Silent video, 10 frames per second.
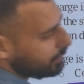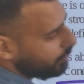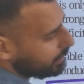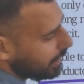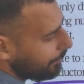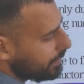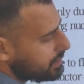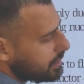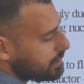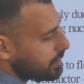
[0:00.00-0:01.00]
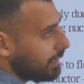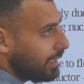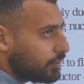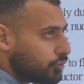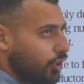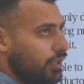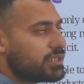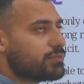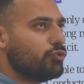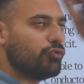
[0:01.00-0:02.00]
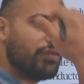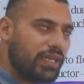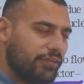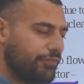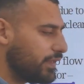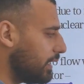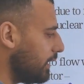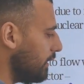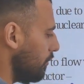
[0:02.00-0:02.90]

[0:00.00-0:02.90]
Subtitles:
what happens is electrons move very freely,